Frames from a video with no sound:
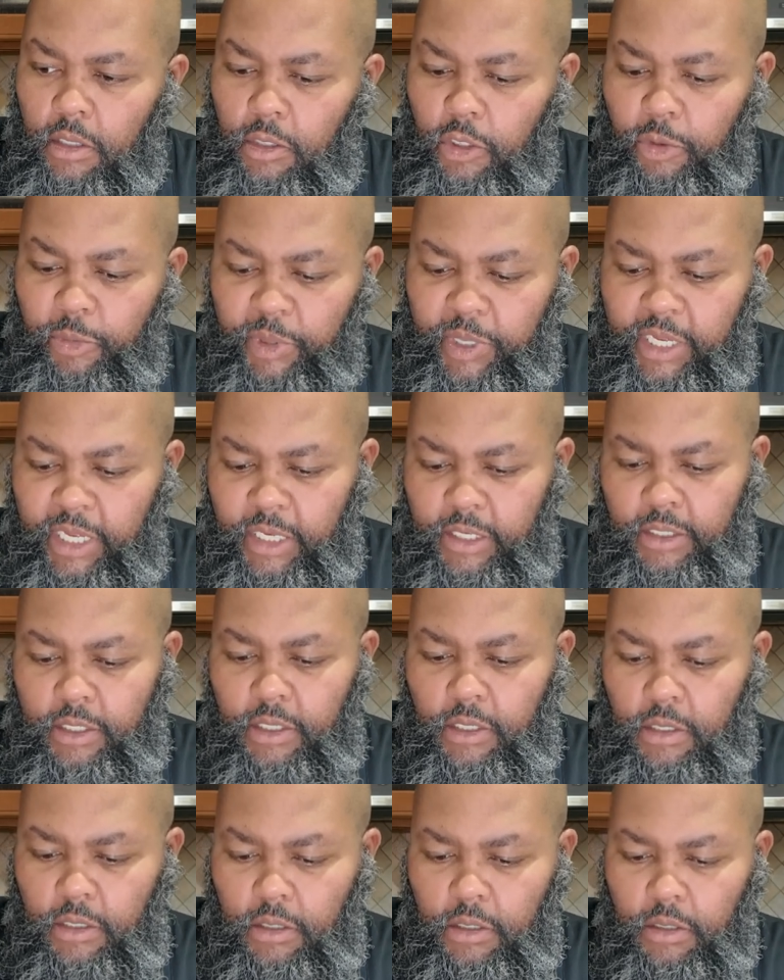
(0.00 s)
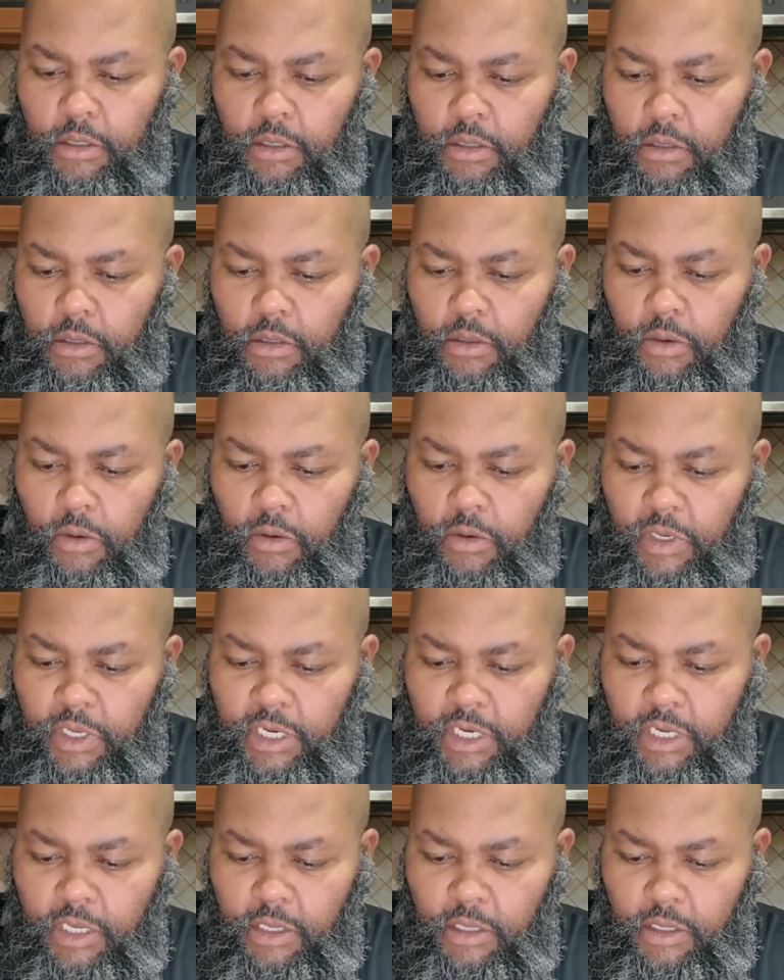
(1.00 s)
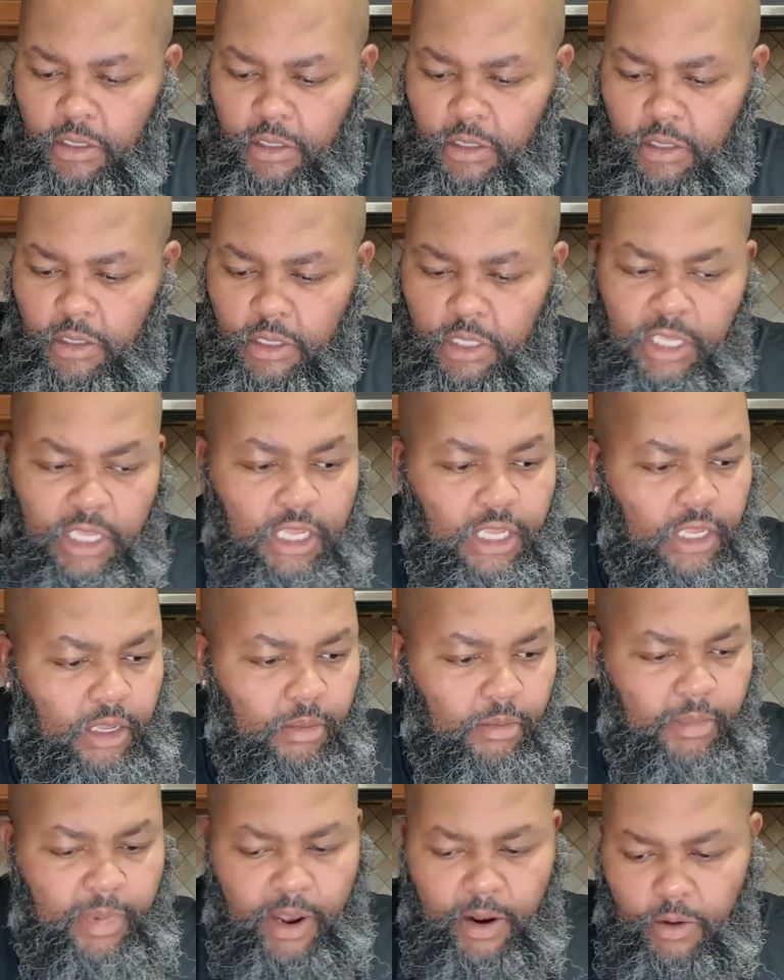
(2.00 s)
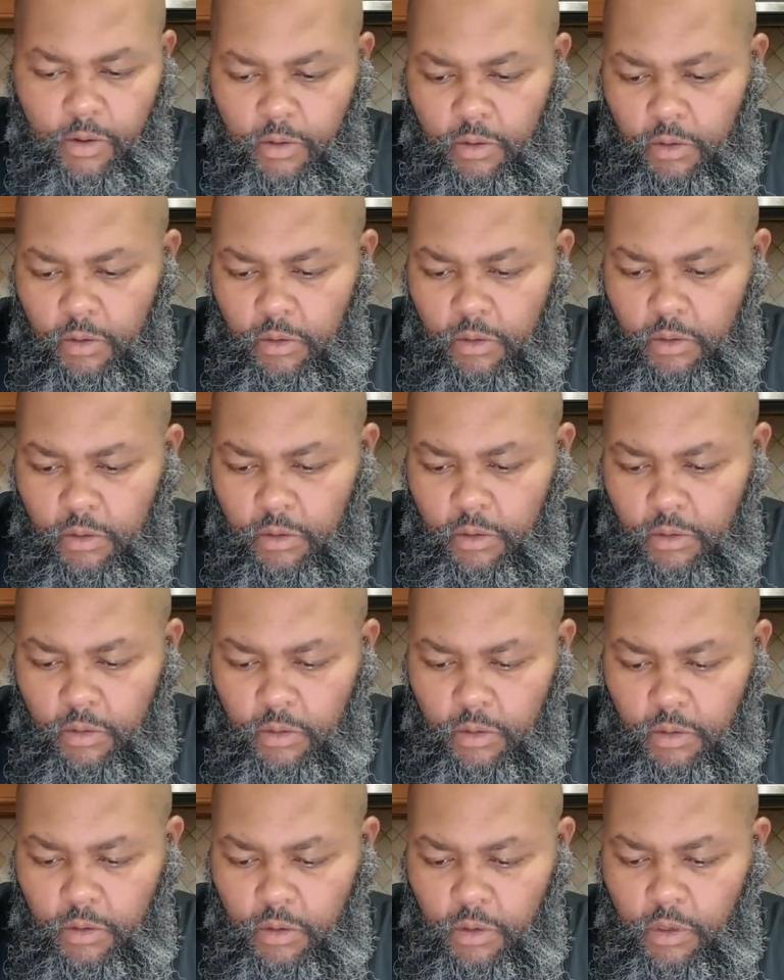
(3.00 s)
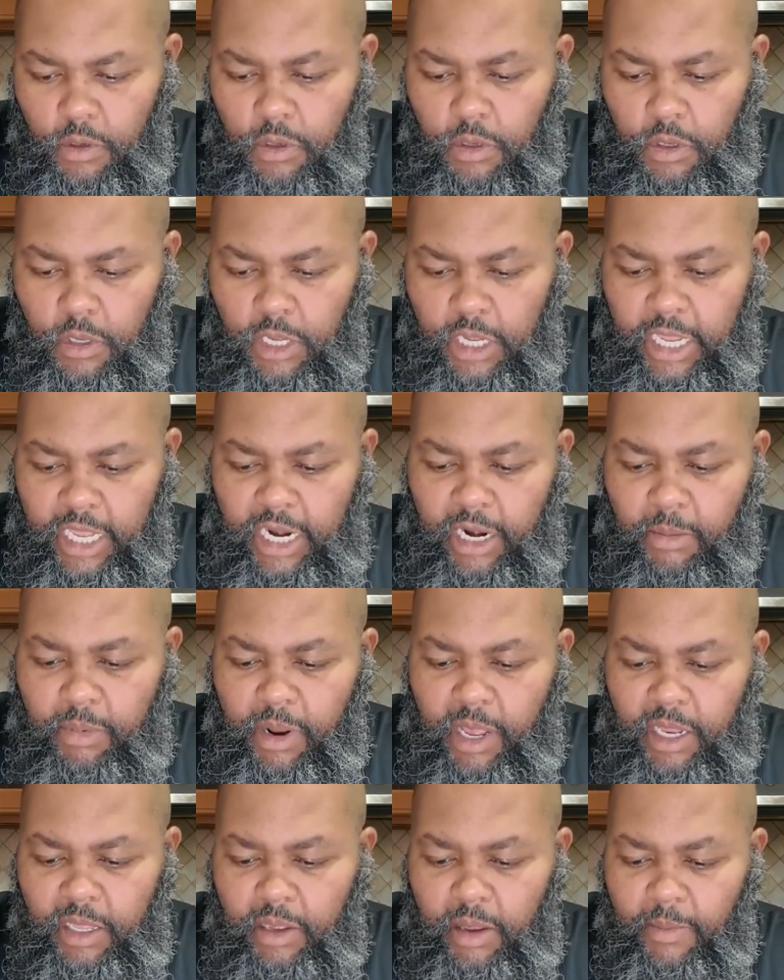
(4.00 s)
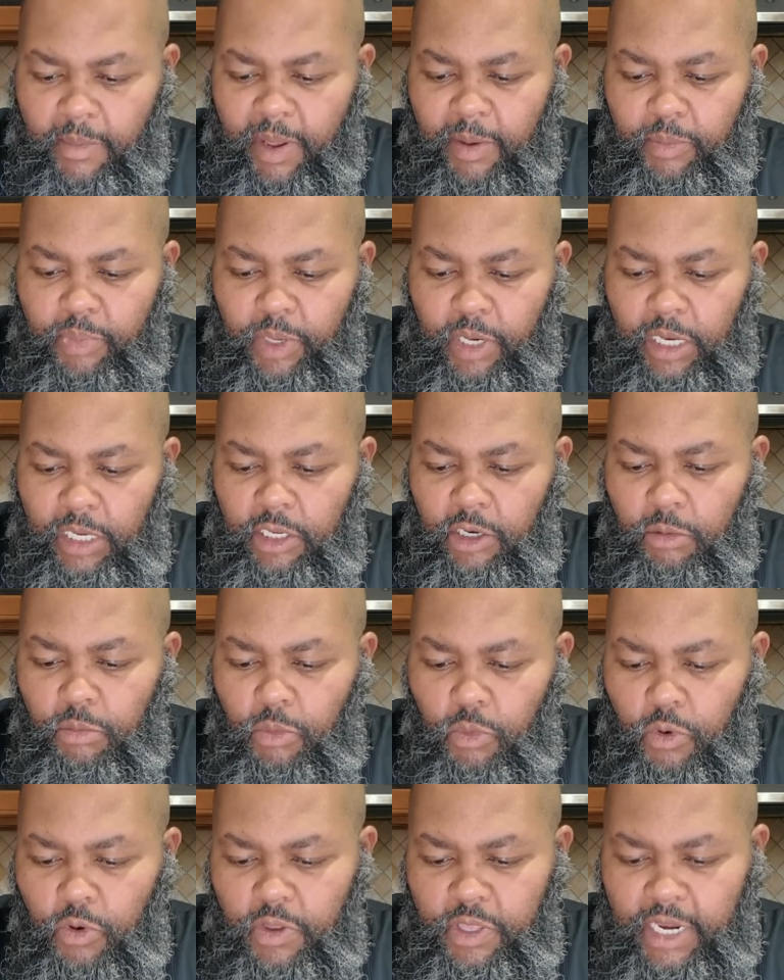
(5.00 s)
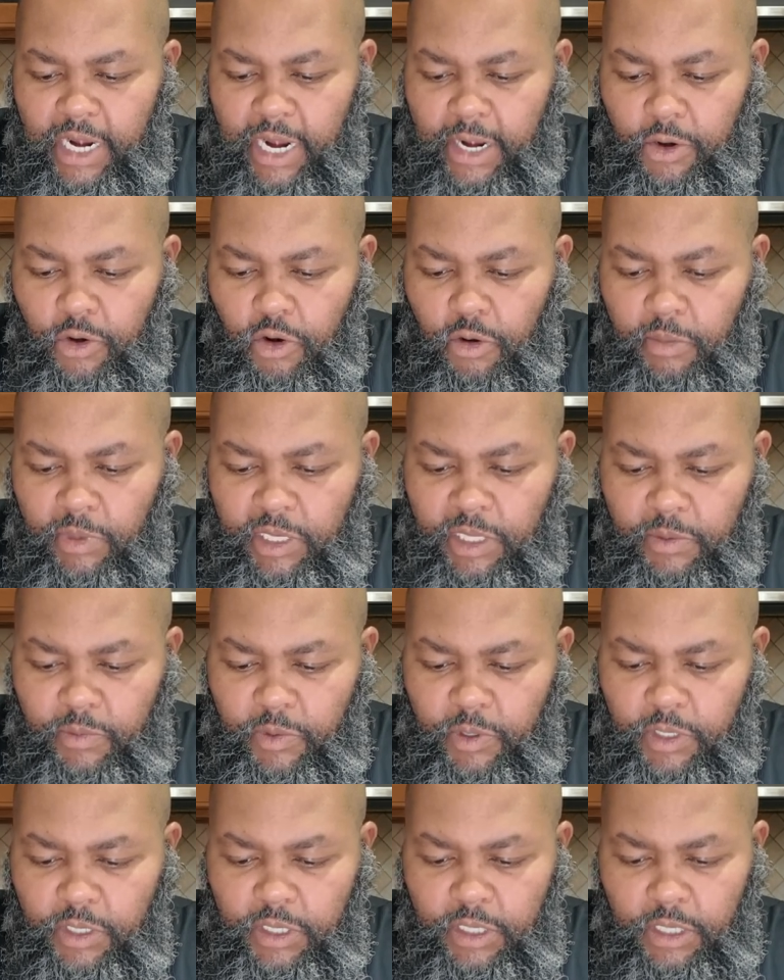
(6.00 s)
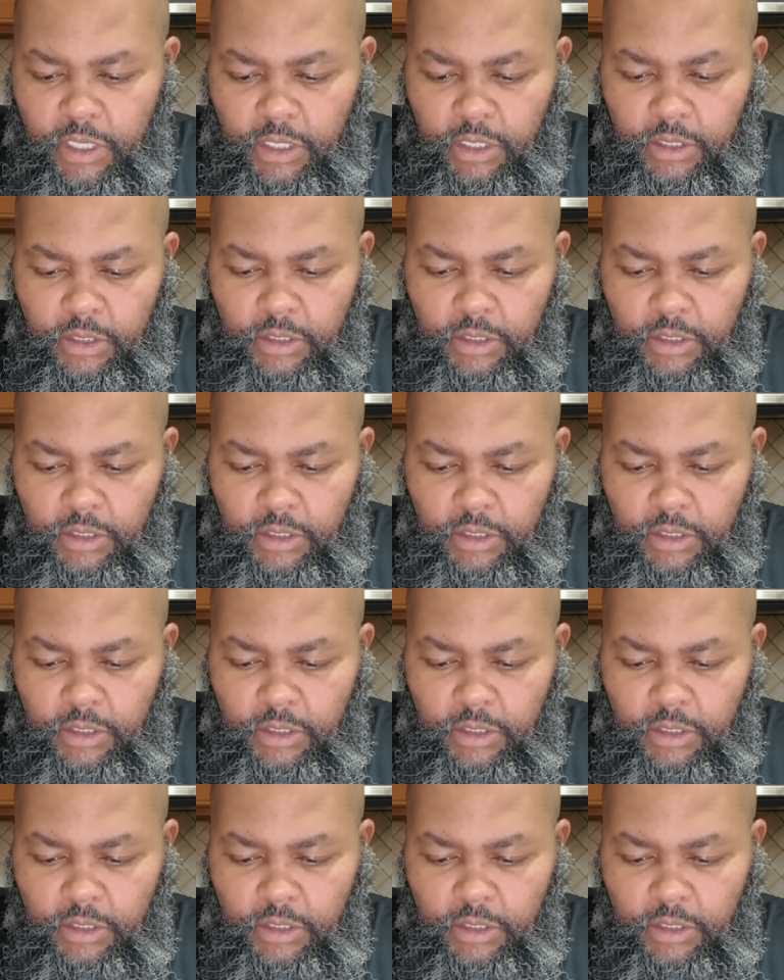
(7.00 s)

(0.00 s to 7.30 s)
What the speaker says: lubricant on the barrel, and I might put a little more than I normally would.